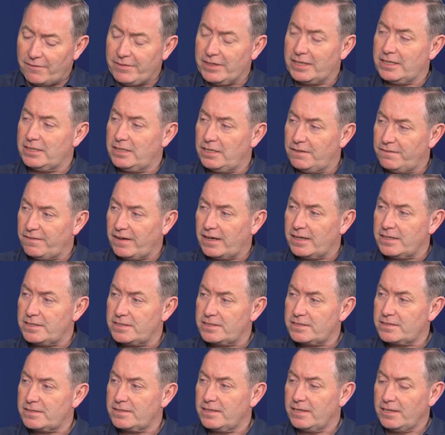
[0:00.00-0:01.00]
having a
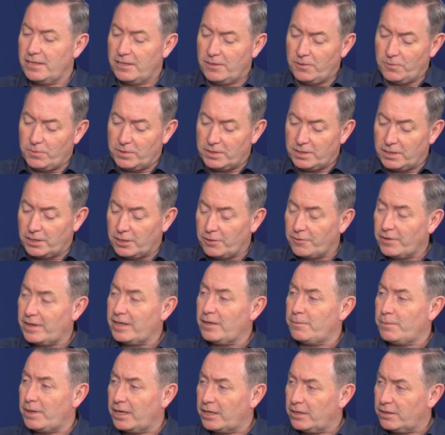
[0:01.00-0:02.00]
device with an
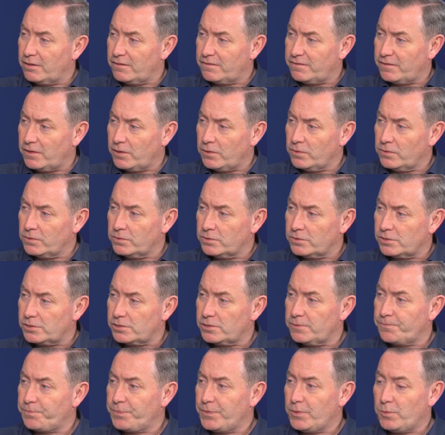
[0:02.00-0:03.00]
array of
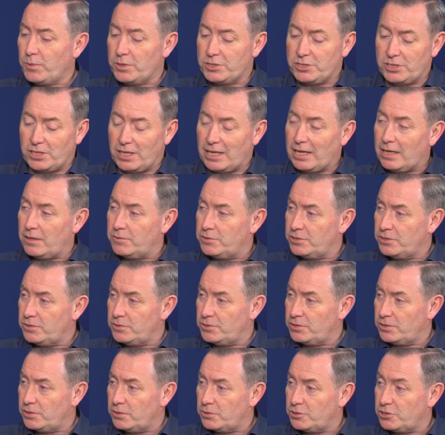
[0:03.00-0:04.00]
microphones, which allows
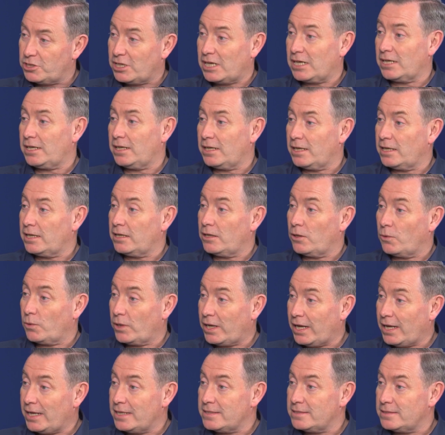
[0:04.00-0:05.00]
you to triangulate,
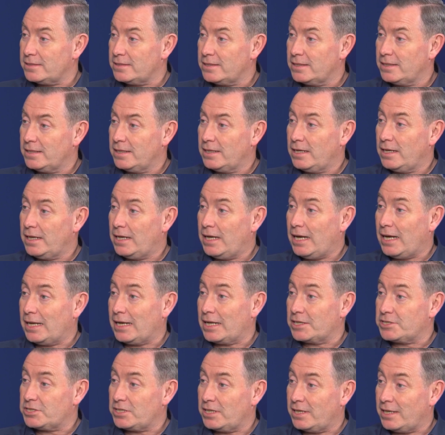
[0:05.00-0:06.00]
locate,
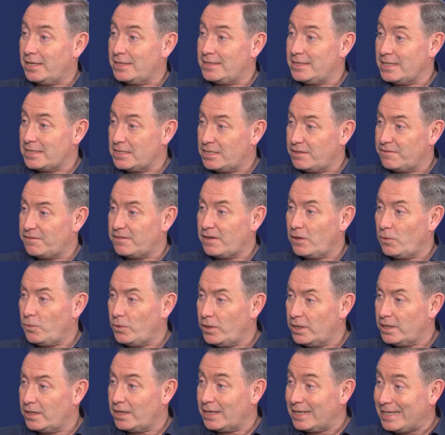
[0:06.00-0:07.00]
and actually identify
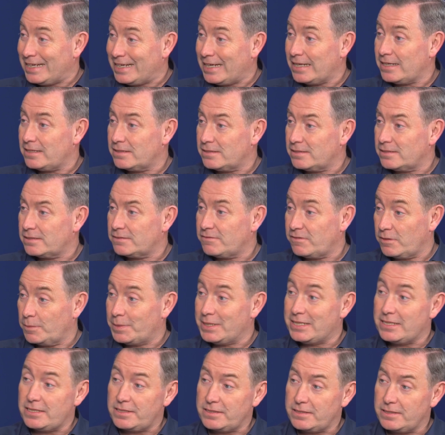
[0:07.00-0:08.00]
where a leak is
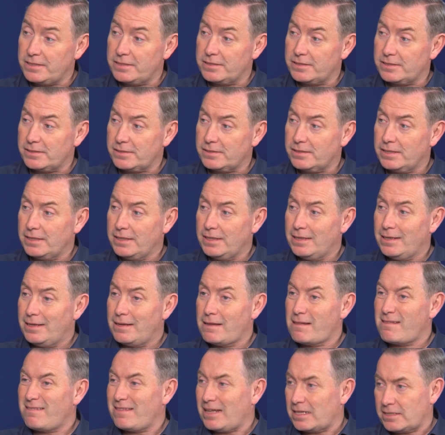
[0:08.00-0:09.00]
from a distance,
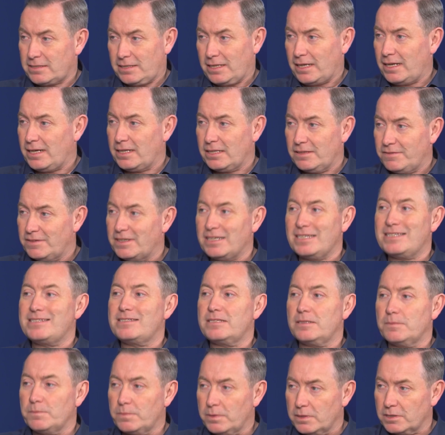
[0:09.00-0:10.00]
that's kind of in
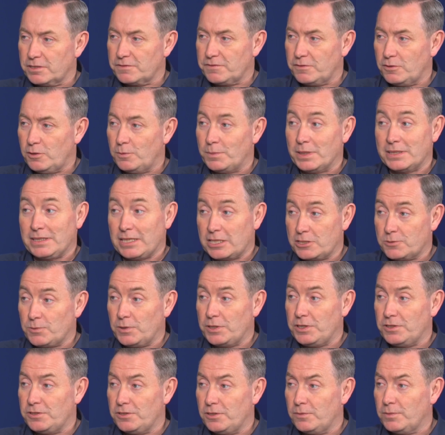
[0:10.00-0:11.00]
its simplest format. That's
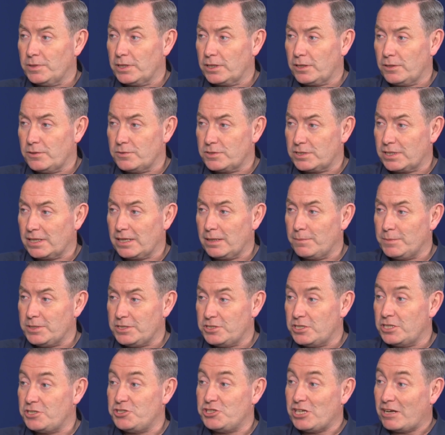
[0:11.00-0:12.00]
what you do with acoustic
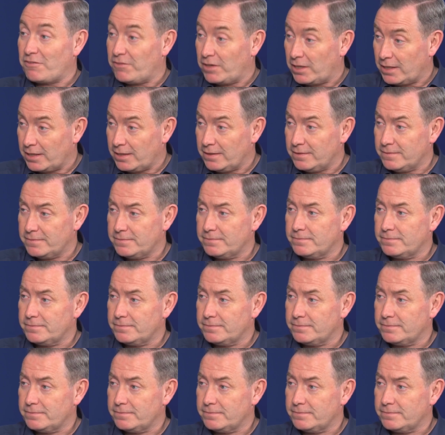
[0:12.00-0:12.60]
imaging generally.